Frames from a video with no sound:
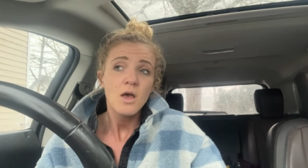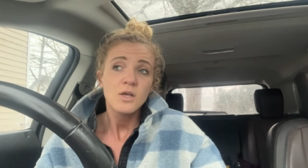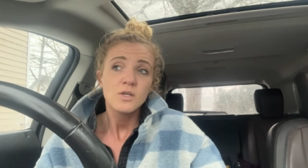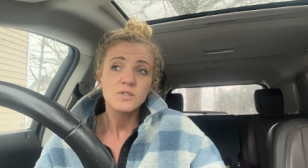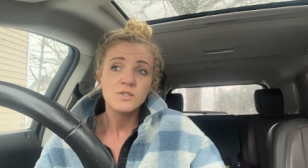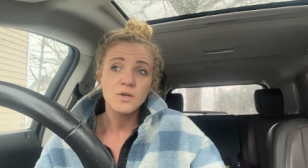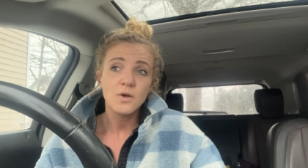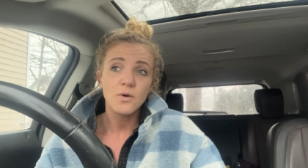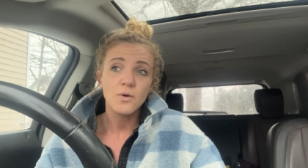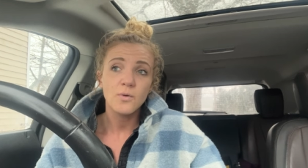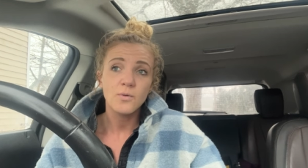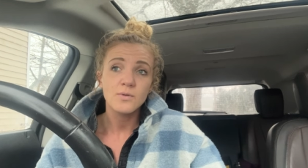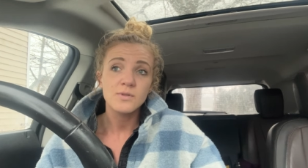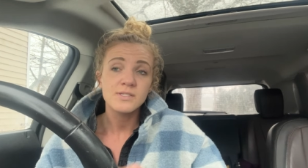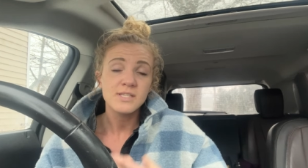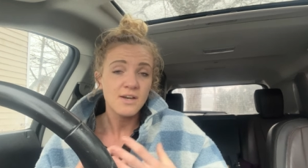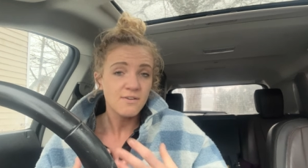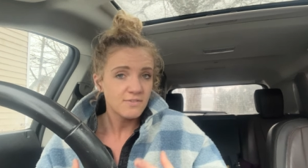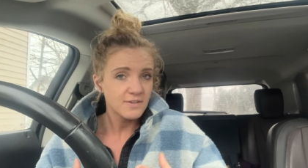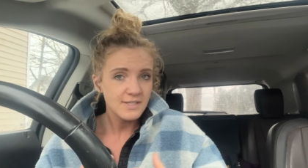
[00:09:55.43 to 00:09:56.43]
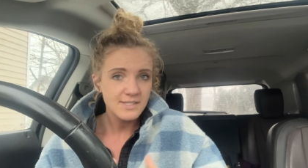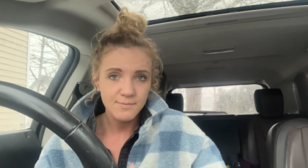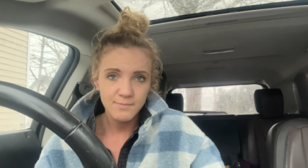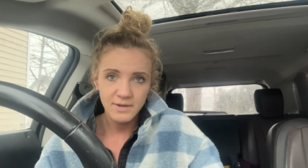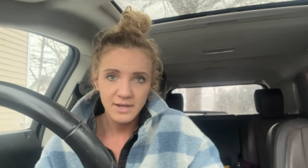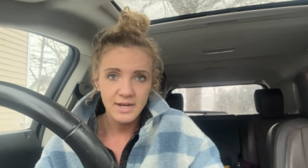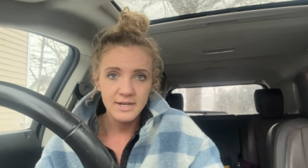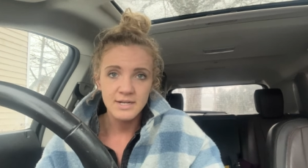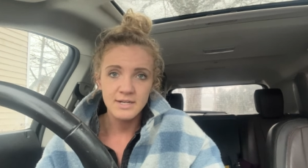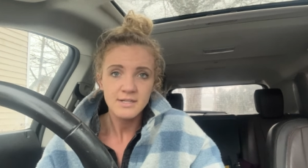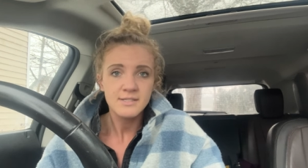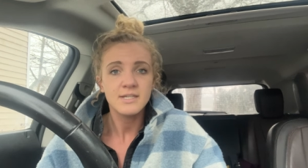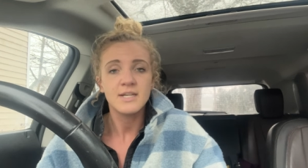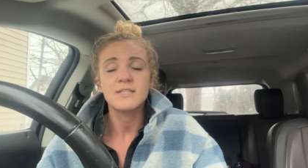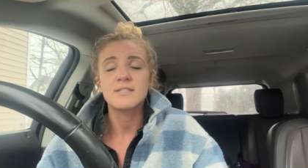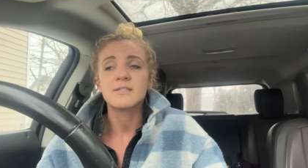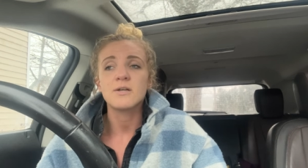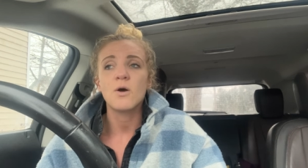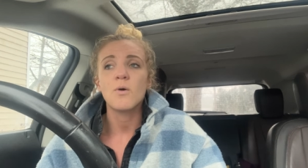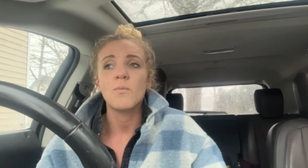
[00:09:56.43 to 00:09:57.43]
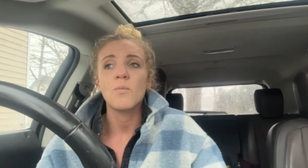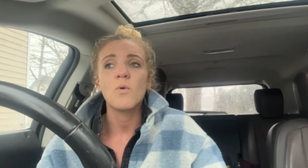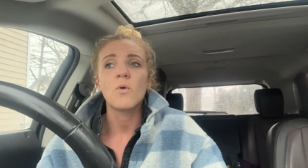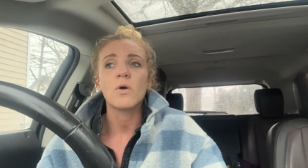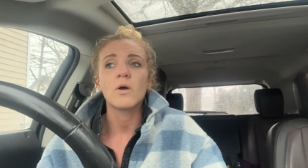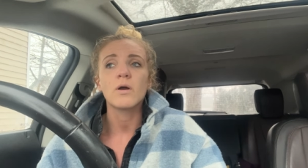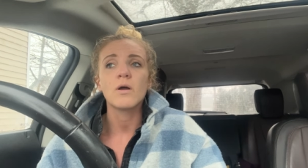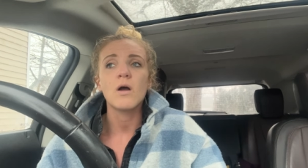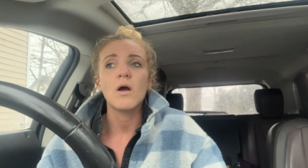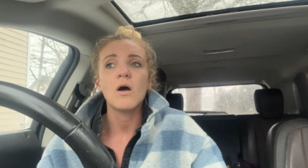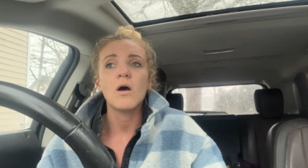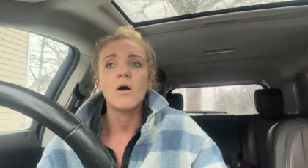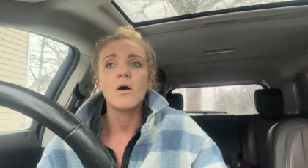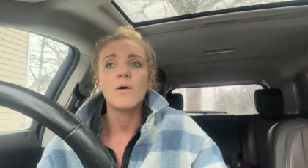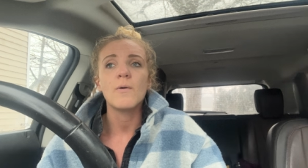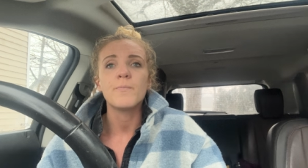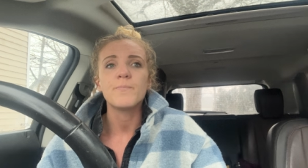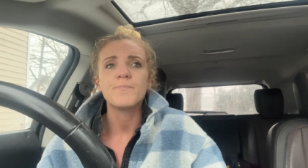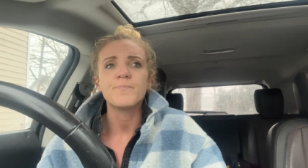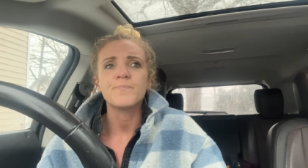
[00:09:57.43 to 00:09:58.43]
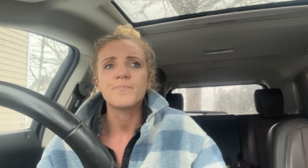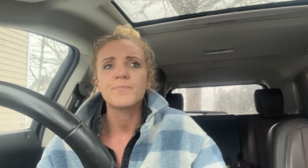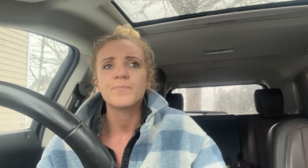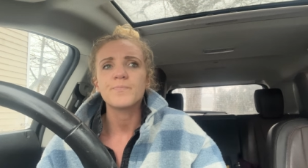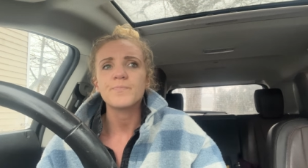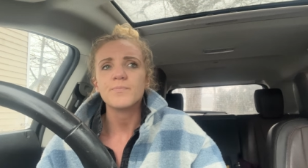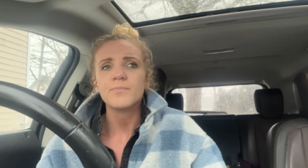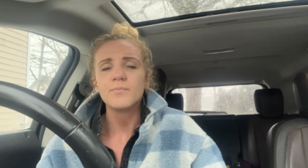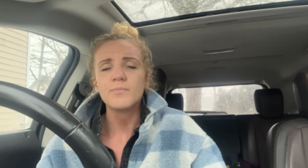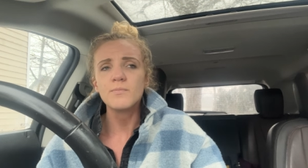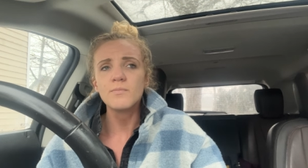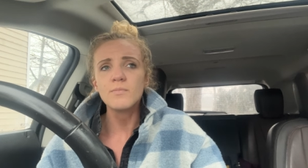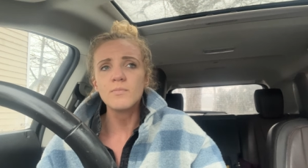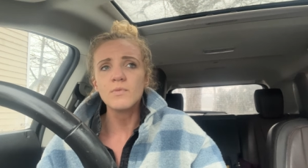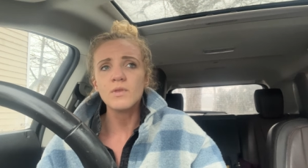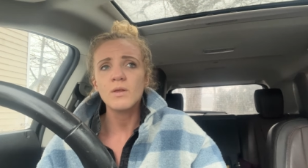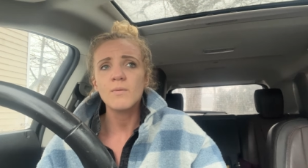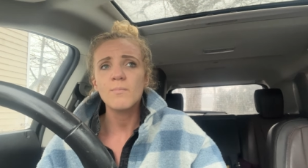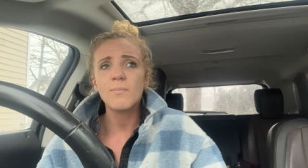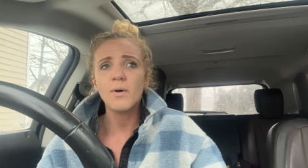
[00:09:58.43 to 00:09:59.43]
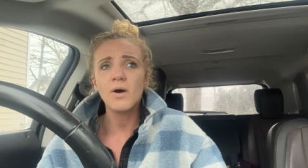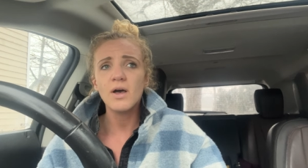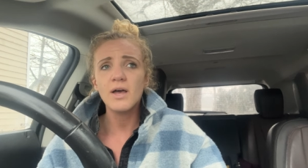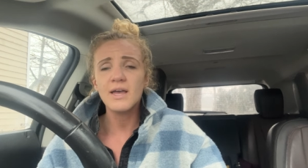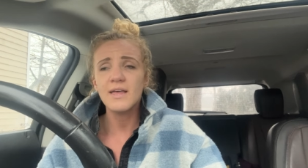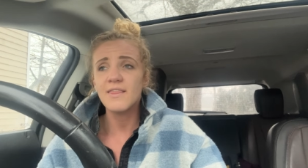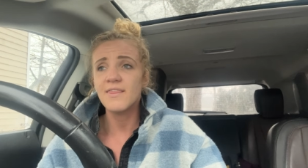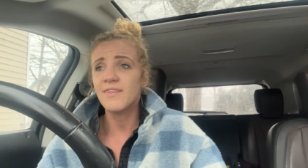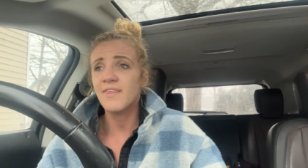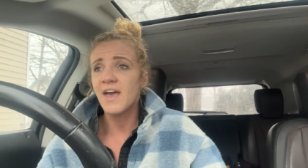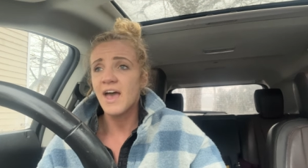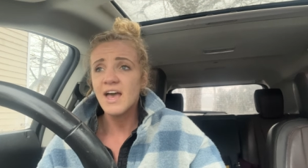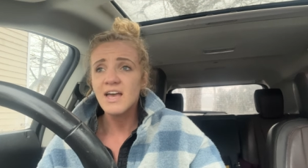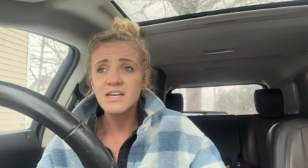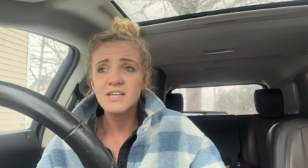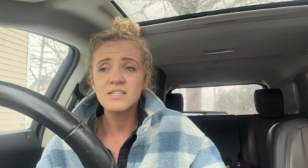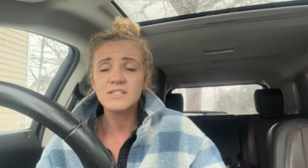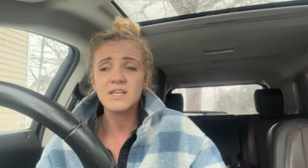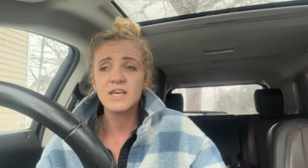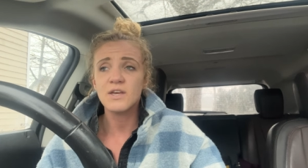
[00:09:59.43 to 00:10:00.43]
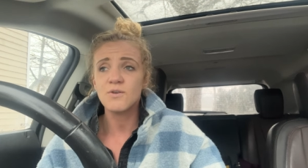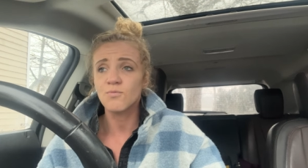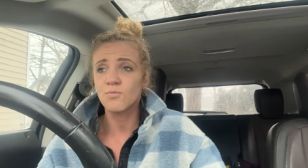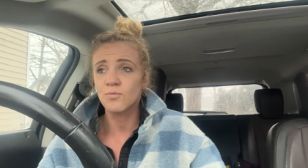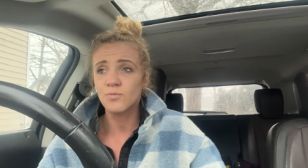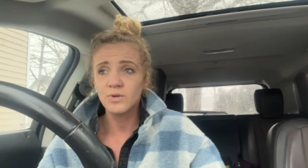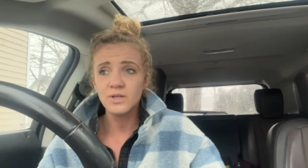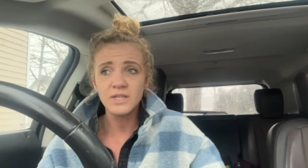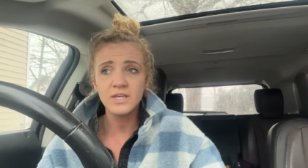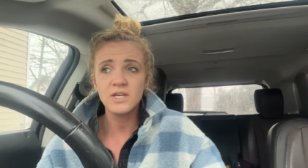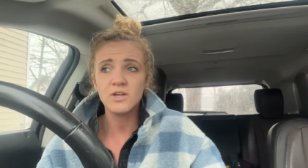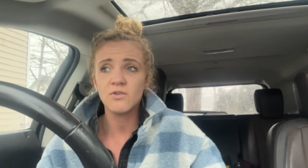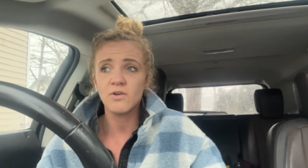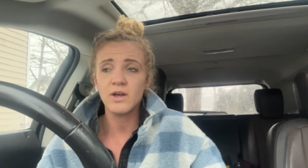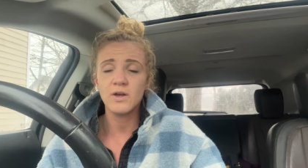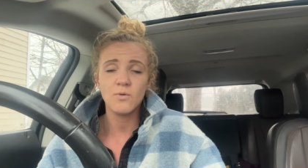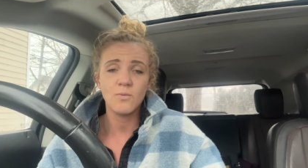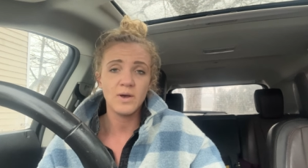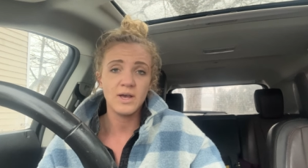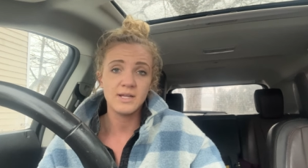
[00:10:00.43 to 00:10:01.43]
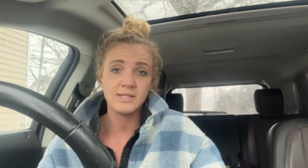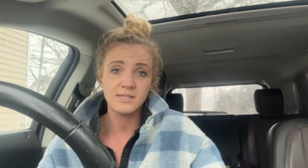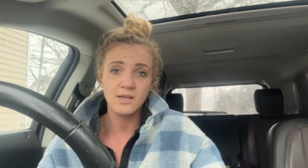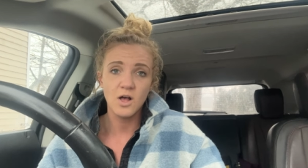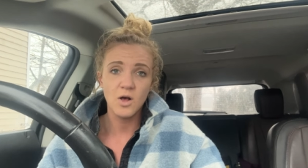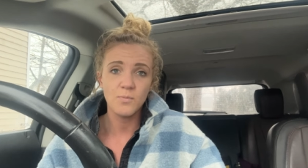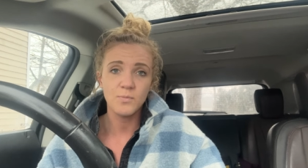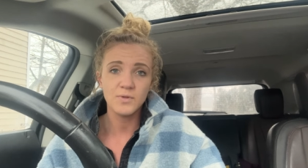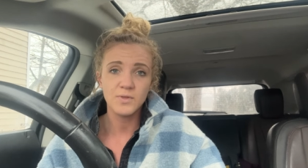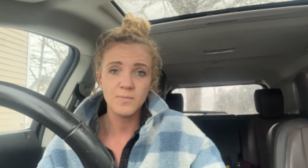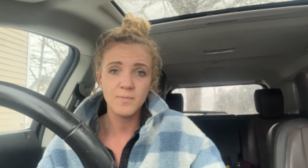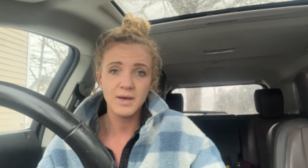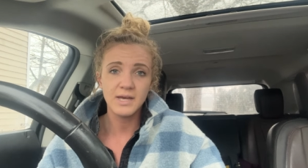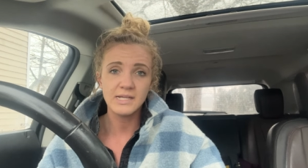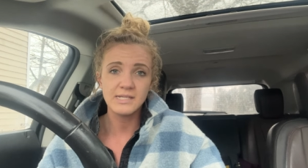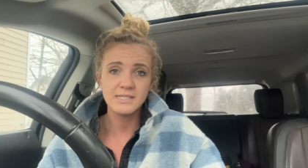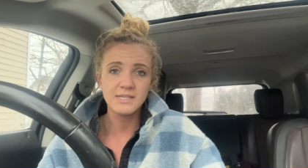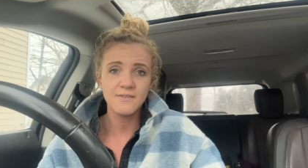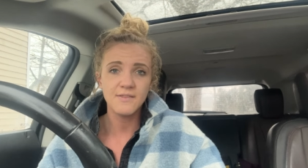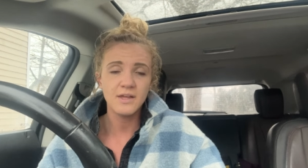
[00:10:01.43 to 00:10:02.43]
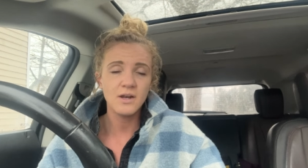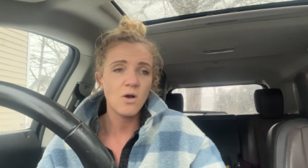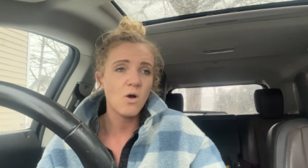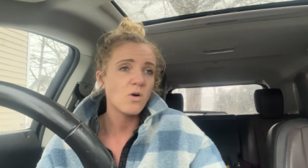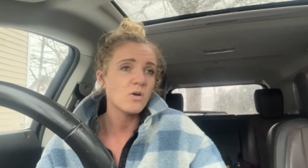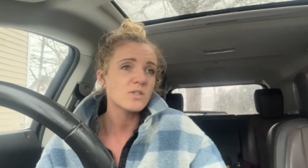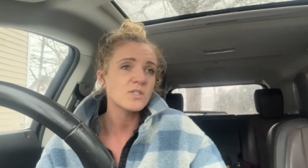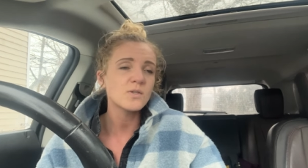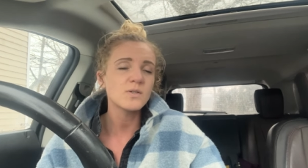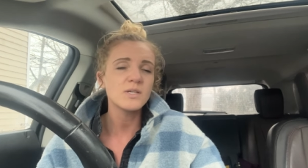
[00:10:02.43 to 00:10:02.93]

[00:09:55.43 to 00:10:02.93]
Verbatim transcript: So definitely something I need to test out more. Um, But that is a really great way to help with mites. And then also